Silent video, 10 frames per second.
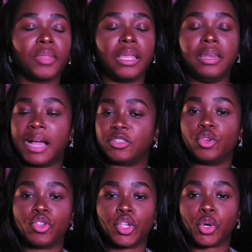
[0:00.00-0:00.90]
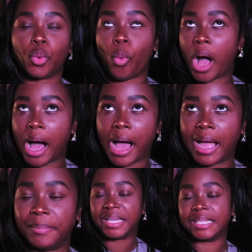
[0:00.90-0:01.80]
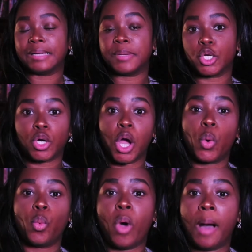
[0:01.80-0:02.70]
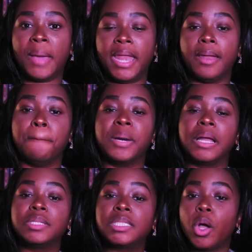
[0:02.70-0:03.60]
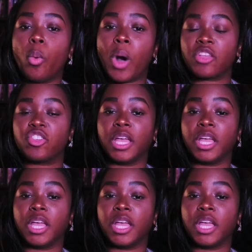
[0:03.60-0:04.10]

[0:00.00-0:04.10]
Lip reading: Not too sure why, because I'm a grown woman, but I'm still watching